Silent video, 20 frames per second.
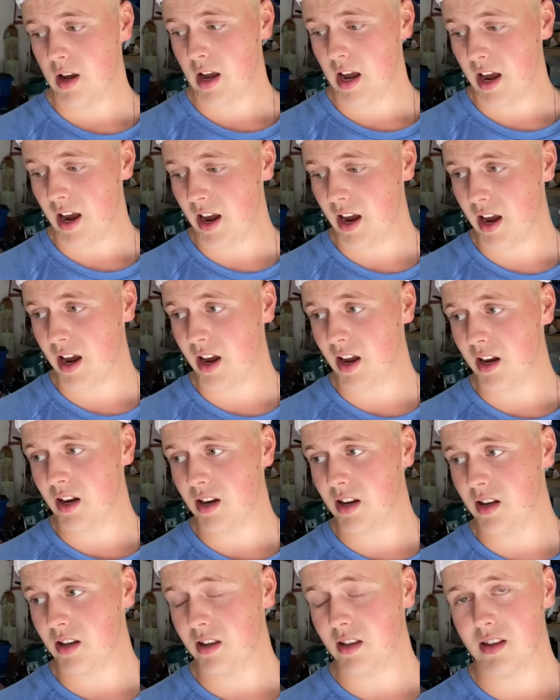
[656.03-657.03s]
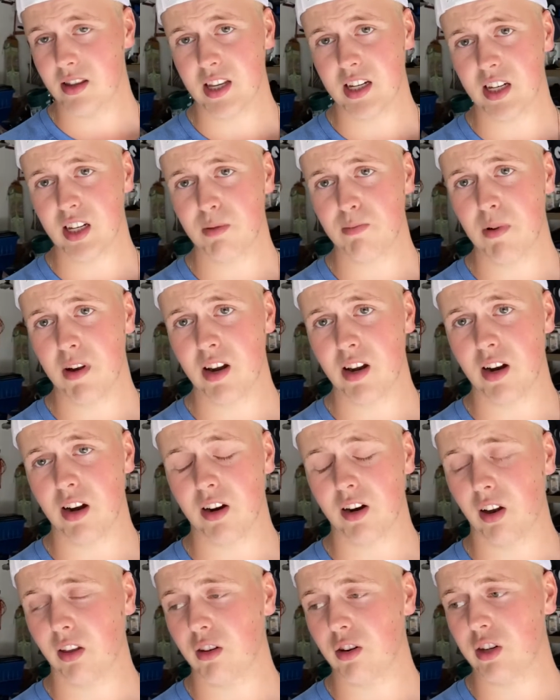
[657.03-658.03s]
And this has been
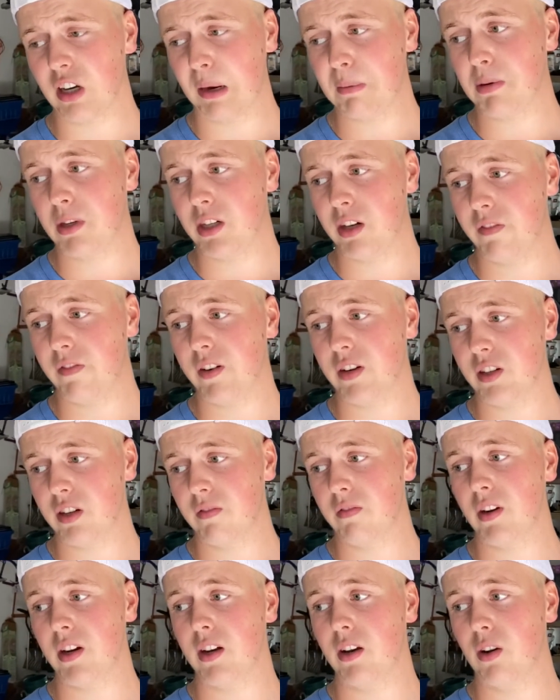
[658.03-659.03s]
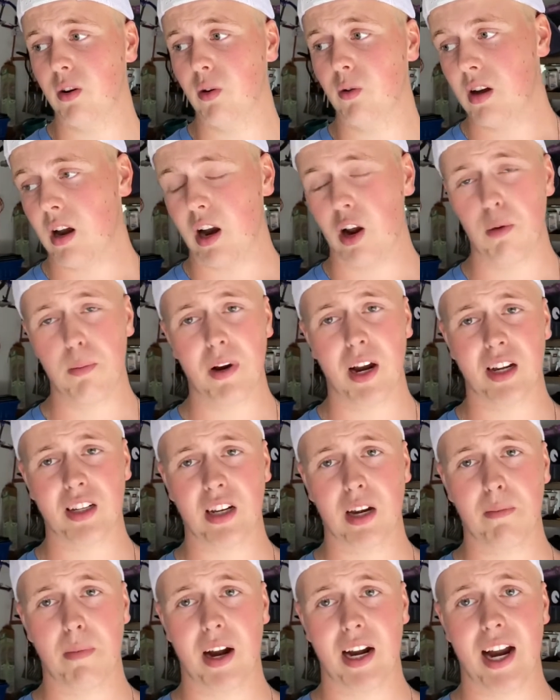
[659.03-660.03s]
another JPG fishing video. I hope you guys
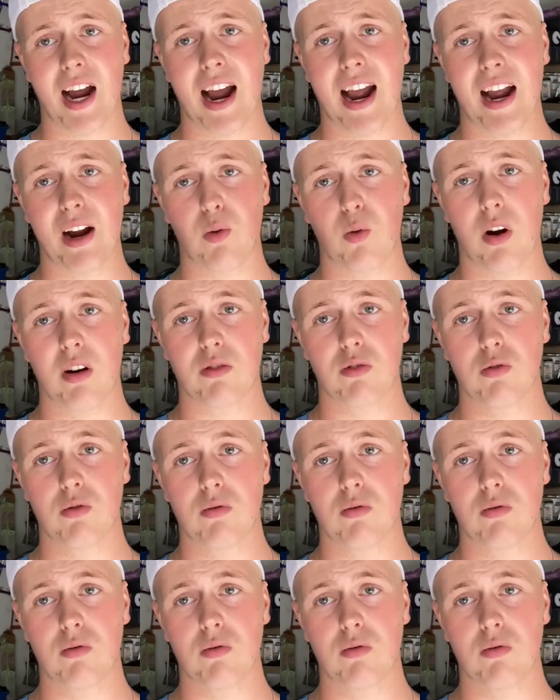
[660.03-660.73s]
like my kayak walkthrough.